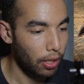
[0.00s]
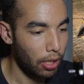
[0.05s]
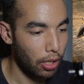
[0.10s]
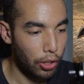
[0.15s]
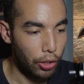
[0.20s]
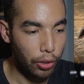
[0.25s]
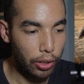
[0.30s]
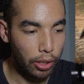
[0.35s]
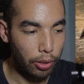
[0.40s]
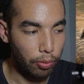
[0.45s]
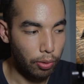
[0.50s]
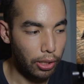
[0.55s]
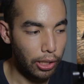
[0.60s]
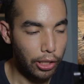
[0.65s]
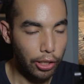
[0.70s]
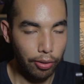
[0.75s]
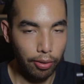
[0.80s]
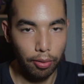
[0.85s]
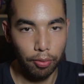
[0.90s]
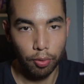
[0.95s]
you can really
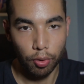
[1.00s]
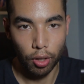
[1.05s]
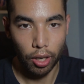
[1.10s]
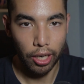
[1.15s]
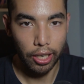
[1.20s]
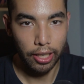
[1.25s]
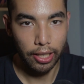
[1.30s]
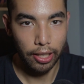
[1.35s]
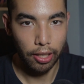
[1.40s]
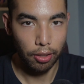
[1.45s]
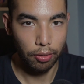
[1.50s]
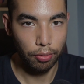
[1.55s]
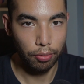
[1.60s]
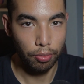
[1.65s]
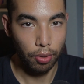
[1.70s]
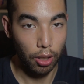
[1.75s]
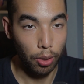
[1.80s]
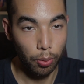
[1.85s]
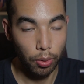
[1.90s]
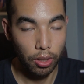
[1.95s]
do a variety of
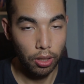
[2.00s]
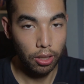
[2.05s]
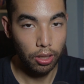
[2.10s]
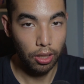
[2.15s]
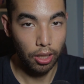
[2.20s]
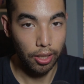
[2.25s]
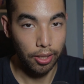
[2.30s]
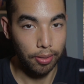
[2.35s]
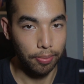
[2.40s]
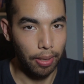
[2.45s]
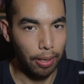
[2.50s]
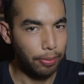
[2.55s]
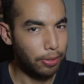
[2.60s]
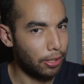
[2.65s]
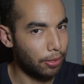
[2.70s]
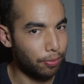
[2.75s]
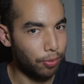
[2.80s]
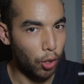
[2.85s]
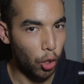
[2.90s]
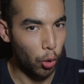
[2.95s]
artwork. I was
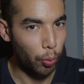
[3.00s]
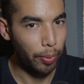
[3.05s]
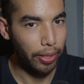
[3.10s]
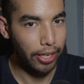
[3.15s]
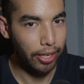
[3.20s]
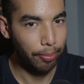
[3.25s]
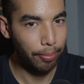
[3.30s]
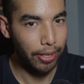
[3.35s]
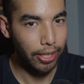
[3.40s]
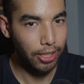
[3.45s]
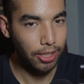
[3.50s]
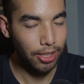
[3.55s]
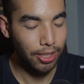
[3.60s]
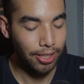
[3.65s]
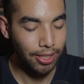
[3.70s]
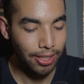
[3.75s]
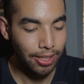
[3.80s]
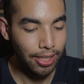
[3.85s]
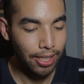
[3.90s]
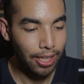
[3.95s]
a photo media
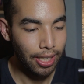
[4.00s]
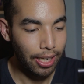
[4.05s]
major,